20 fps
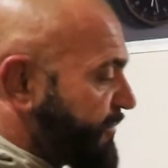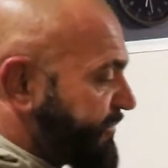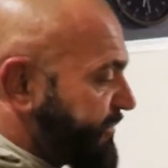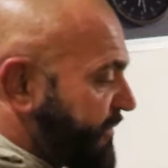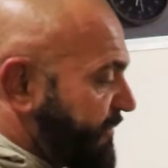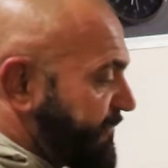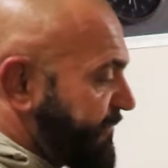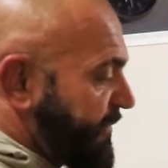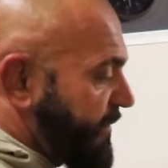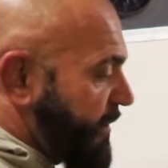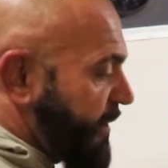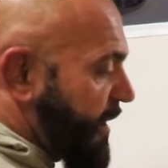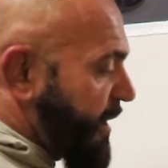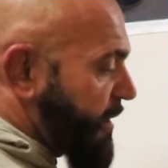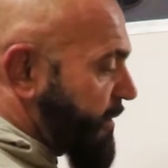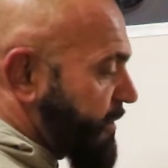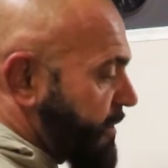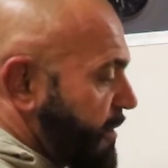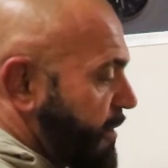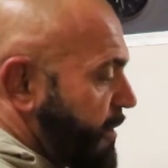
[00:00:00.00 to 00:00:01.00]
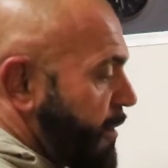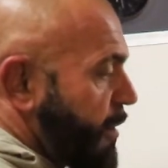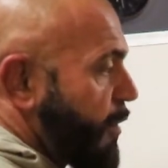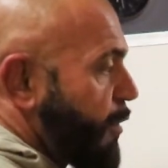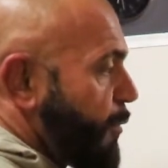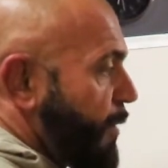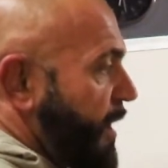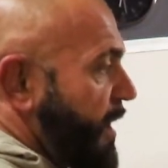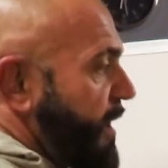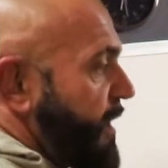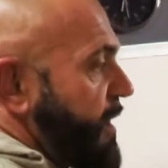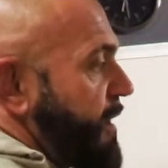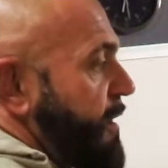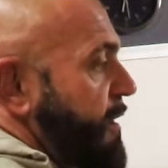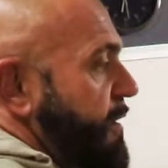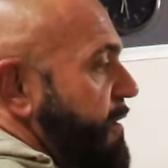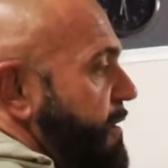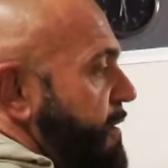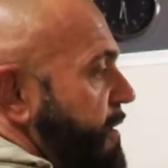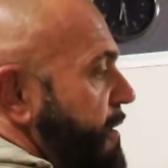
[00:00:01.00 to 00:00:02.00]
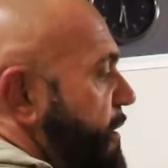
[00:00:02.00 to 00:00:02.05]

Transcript: something like whey